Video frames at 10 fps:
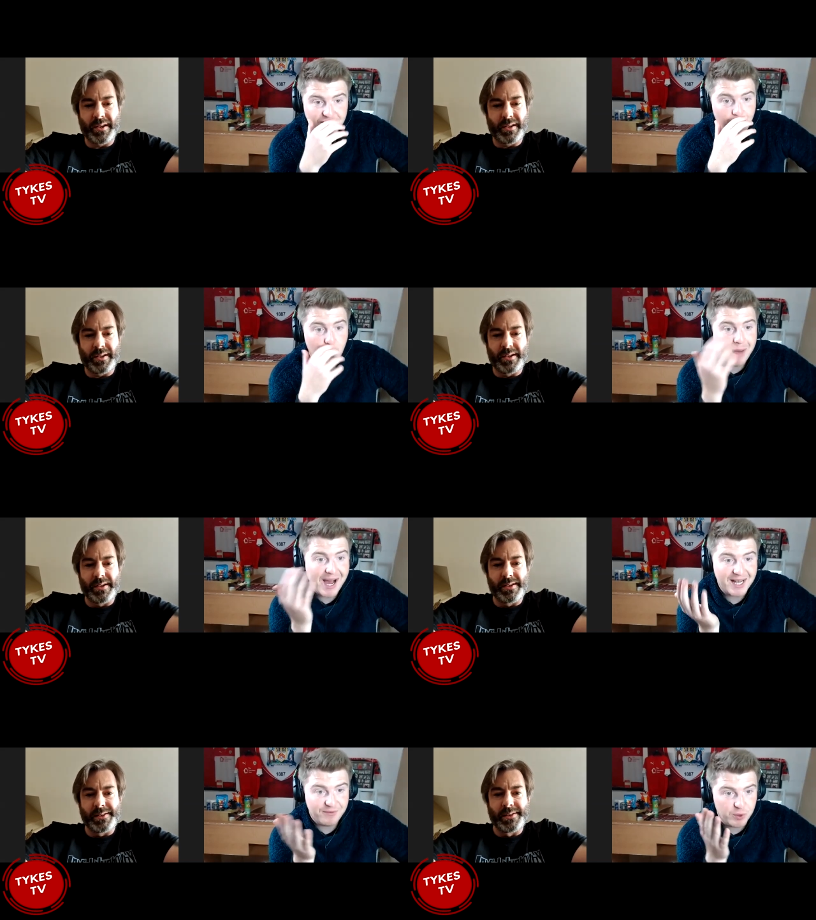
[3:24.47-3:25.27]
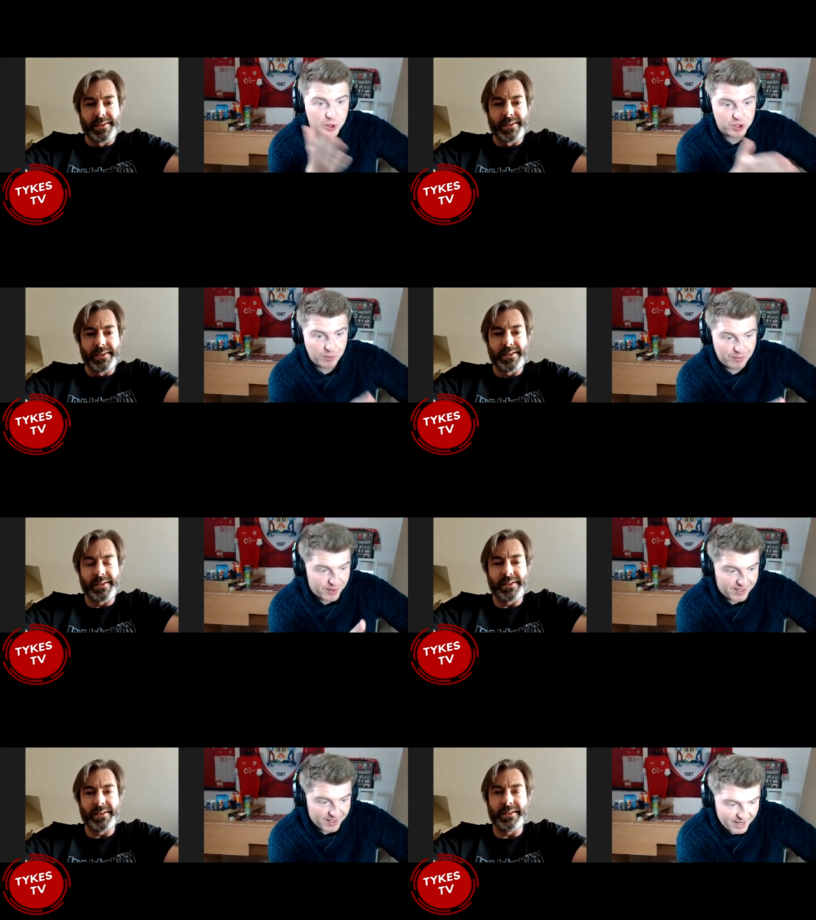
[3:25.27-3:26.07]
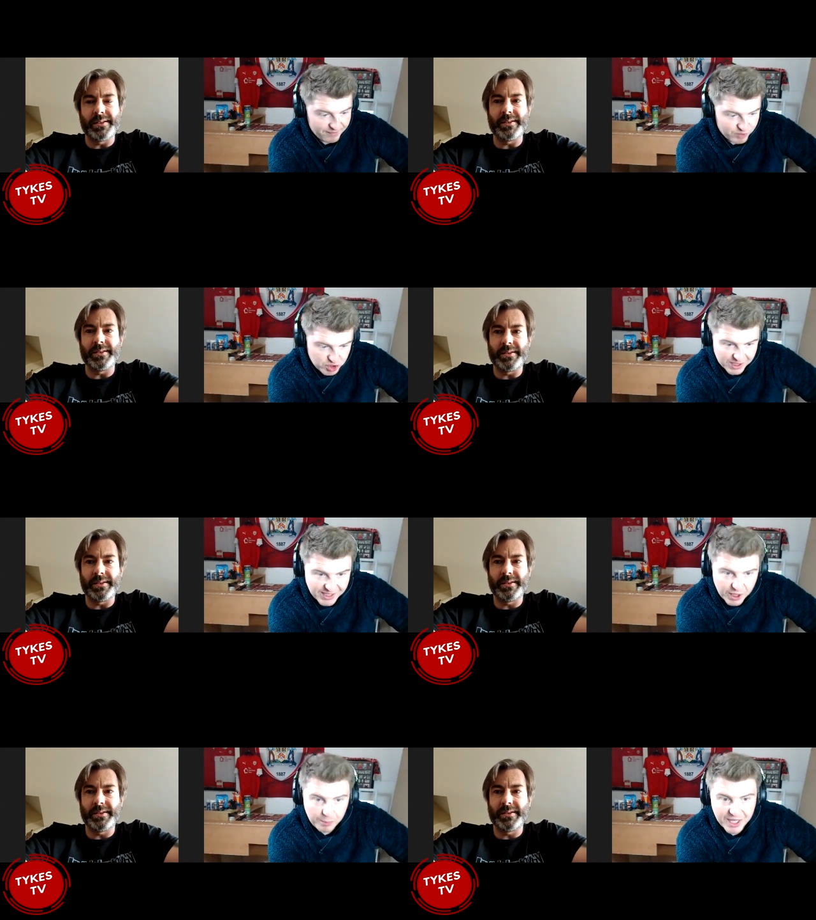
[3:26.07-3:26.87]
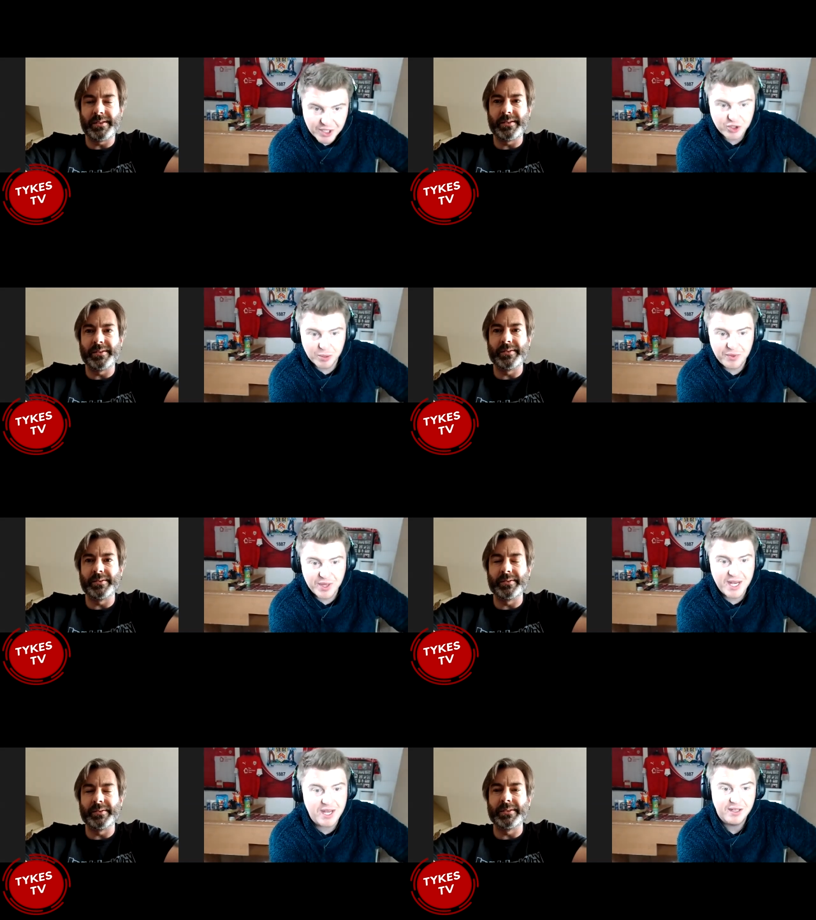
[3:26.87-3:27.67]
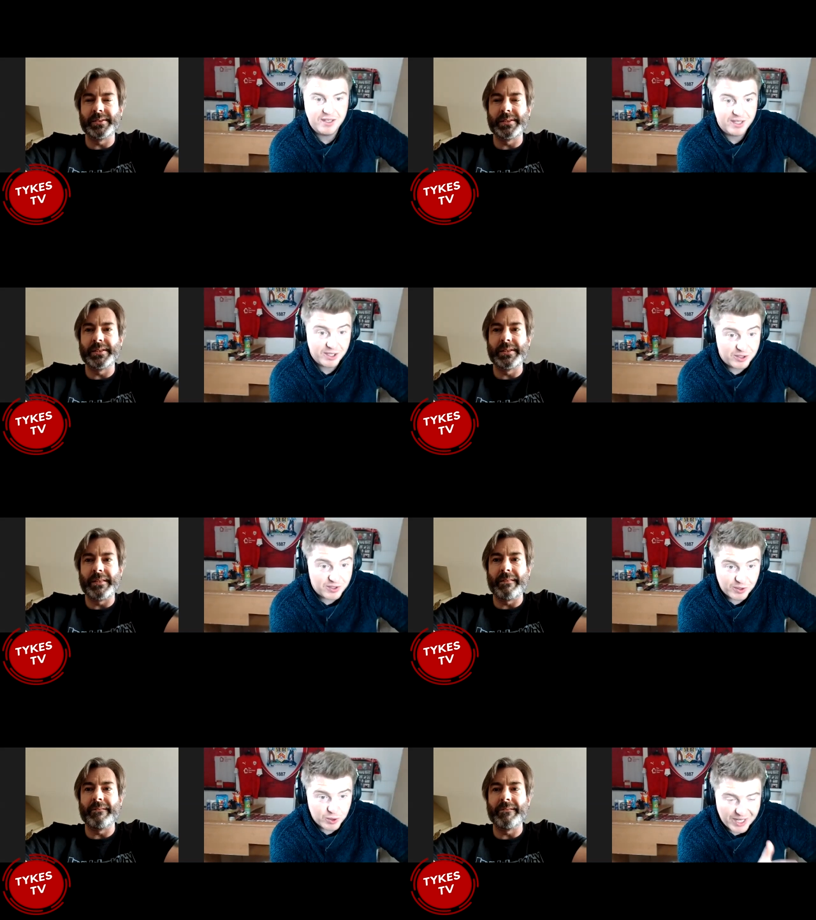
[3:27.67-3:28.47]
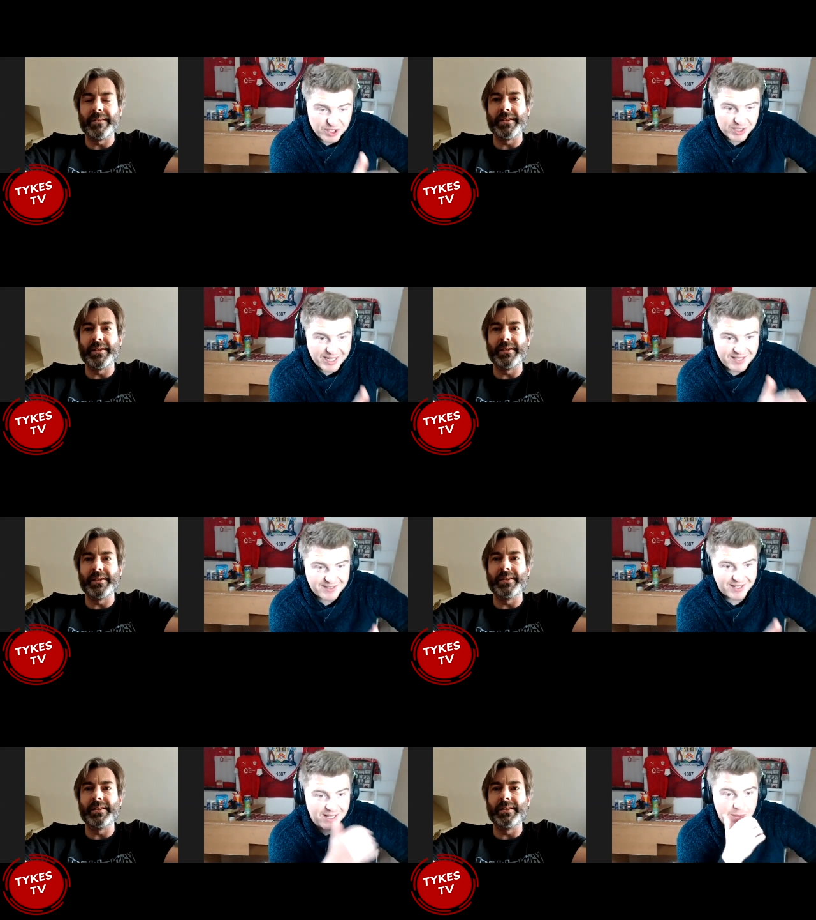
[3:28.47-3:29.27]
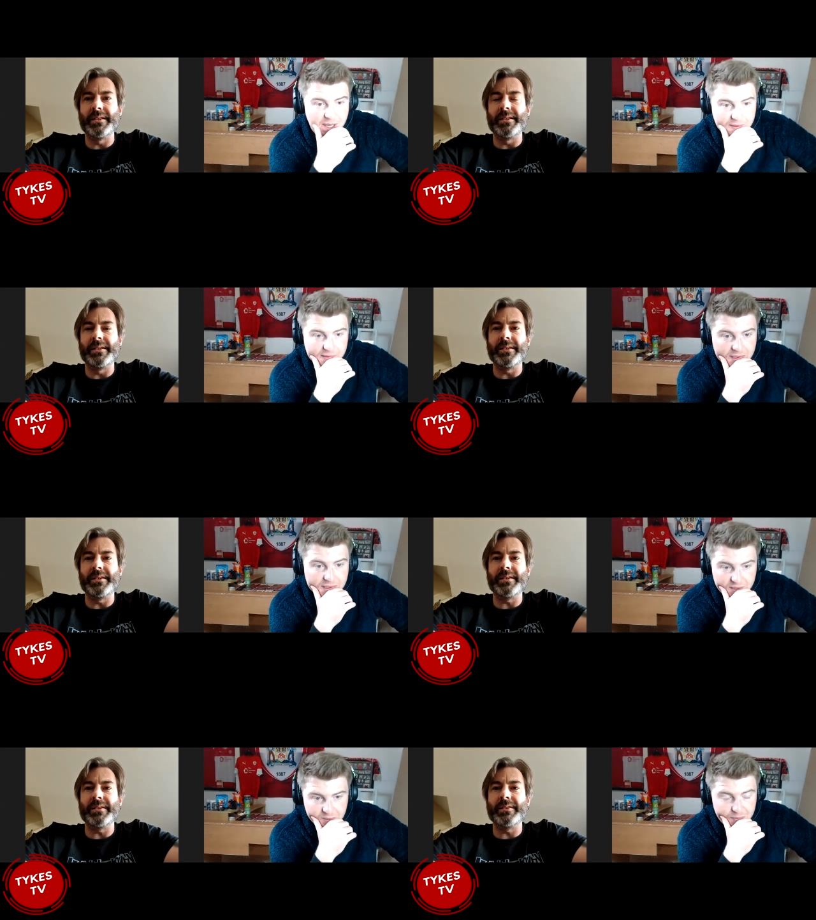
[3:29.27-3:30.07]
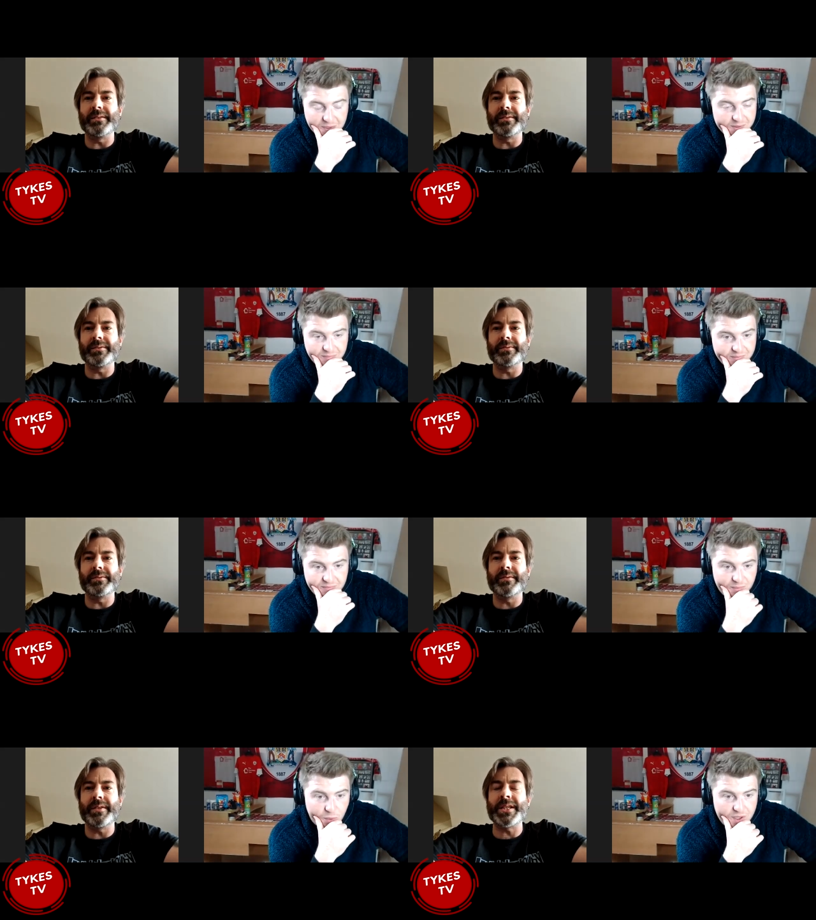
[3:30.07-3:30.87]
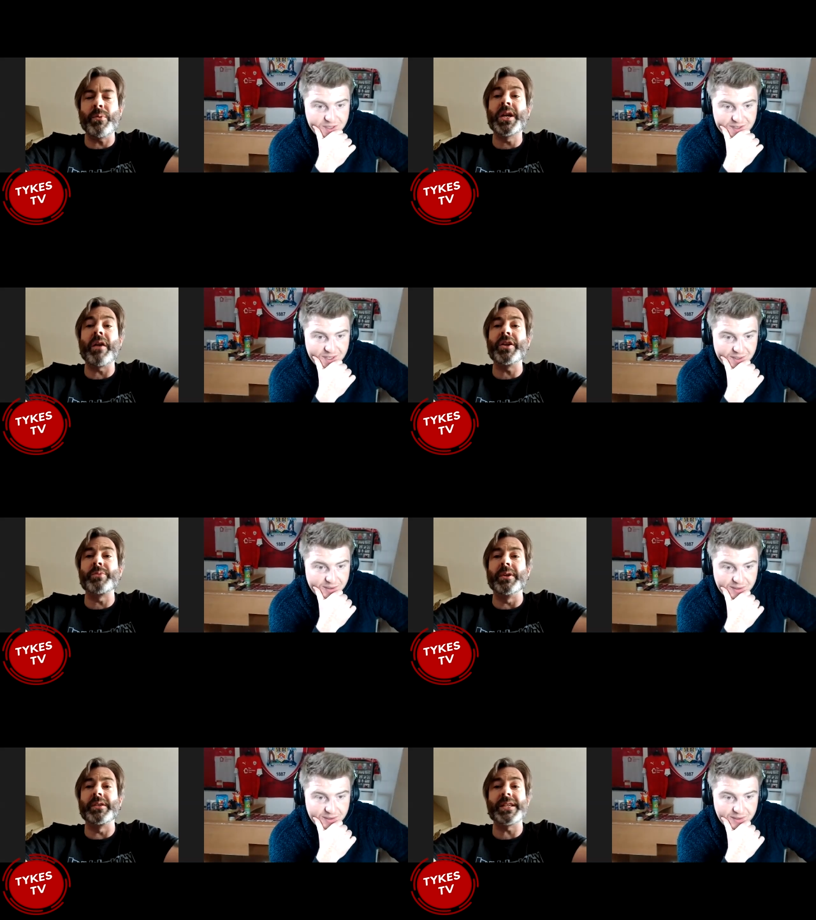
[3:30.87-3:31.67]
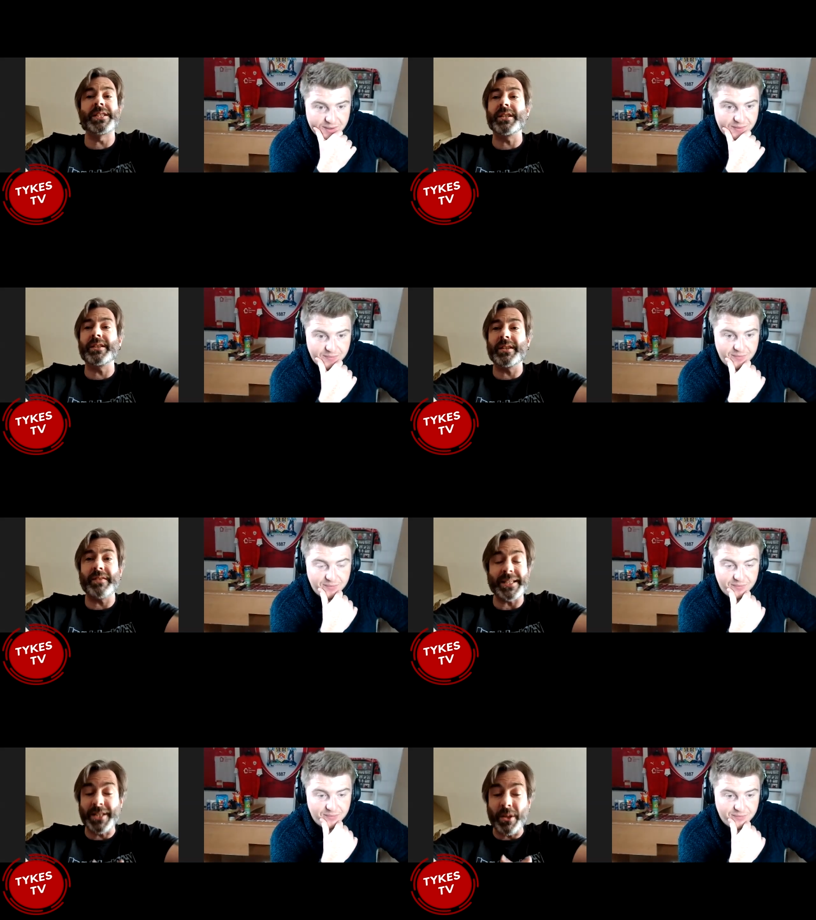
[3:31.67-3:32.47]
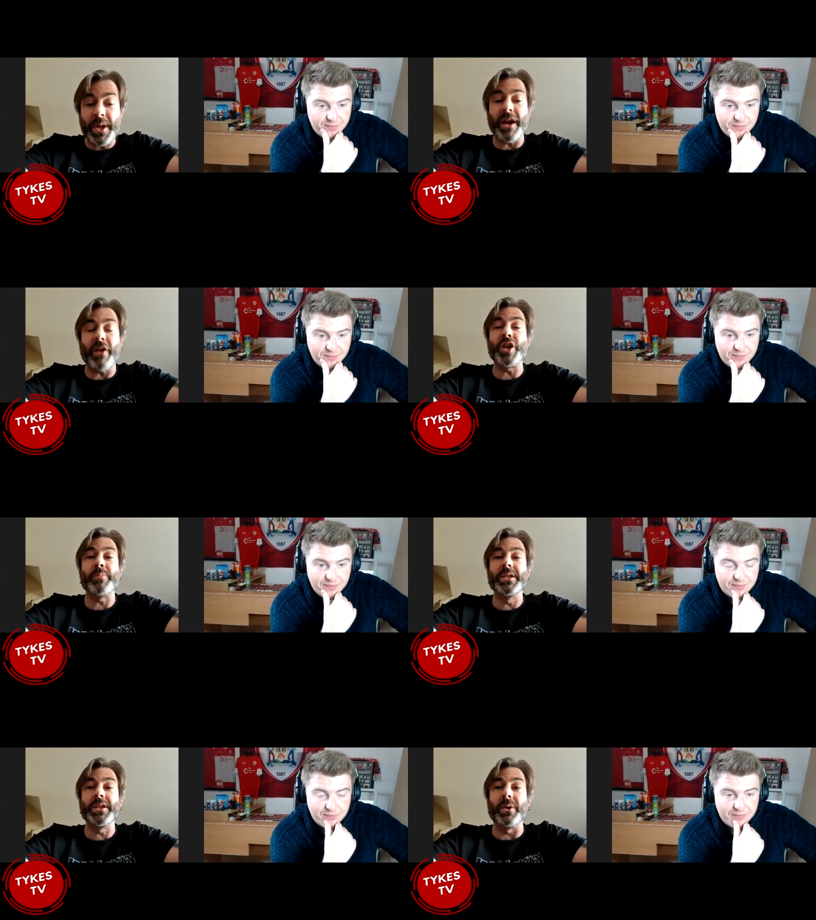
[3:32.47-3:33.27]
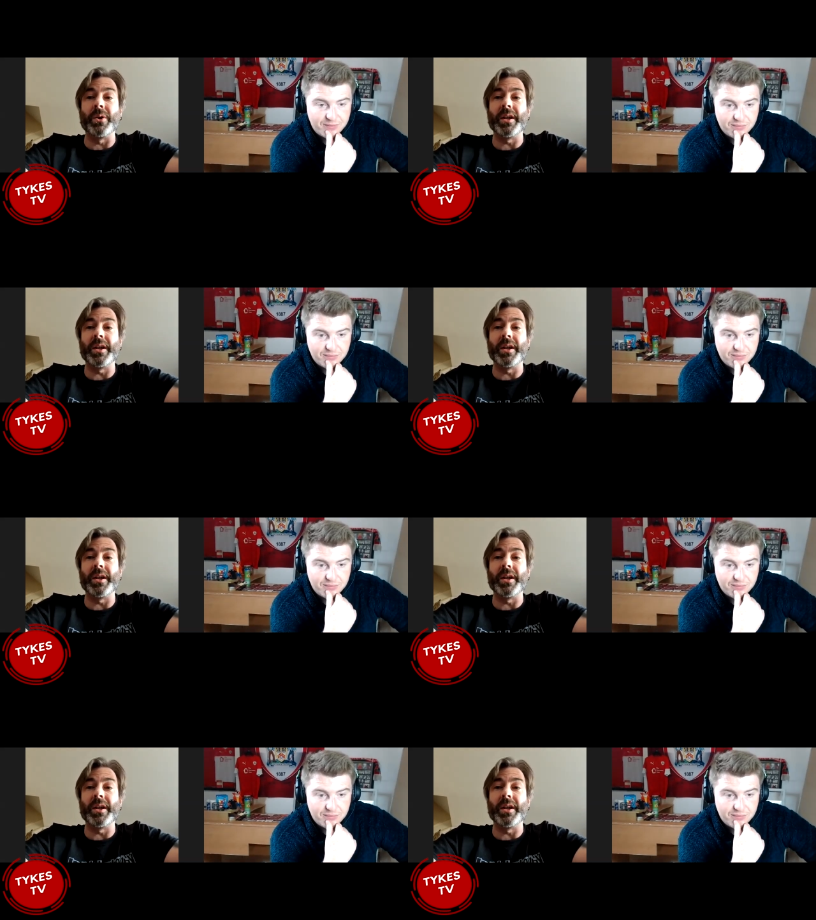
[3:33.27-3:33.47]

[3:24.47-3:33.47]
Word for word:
Speaker 1: I won't mind if there was something, Dave, just a little bit of something to actually give us a glimmer.
Speaker 2: But there's no encouragement. The... There's no encouragement at all.